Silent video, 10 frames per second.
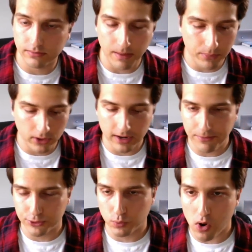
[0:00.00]
I'm building out
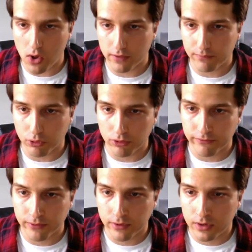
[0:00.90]
this wall of proof.
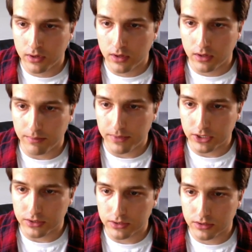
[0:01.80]
Let me
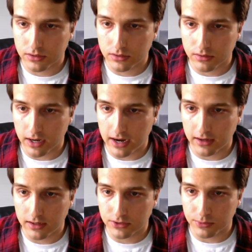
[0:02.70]
just. I got
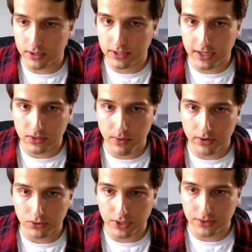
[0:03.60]
a, some good
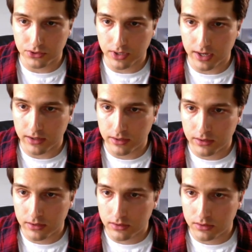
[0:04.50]
testimonials yesterday,
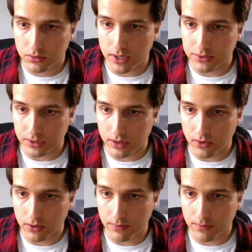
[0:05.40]
two days ago. Hold on.